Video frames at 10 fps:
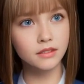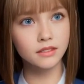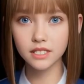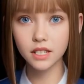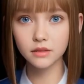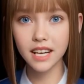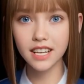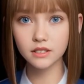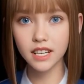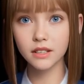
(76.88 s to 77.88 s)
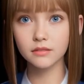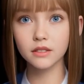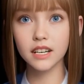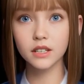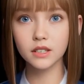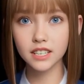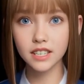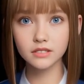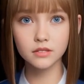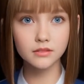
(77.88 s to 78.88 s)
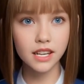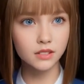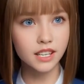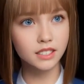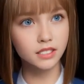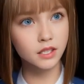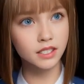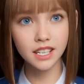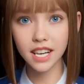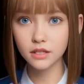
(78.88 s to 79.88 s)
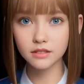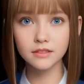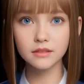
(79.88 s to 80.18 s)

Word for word: No matter how Prigozhin's rebellion turns out,